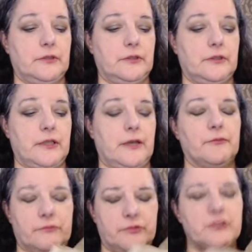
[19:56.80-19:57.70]
yeah,
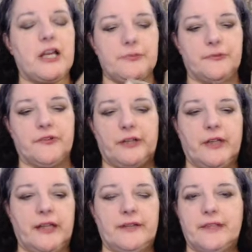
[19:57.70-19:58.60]
Tosh Merino
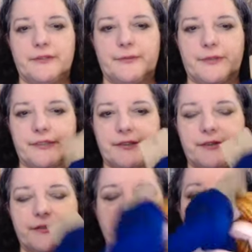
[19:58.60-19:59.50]
Light. That's what this
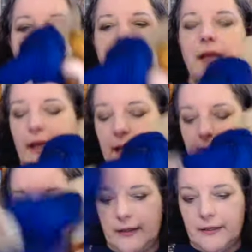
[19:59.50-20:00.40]
is.
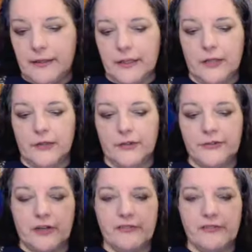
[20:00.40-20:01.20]
And the colors are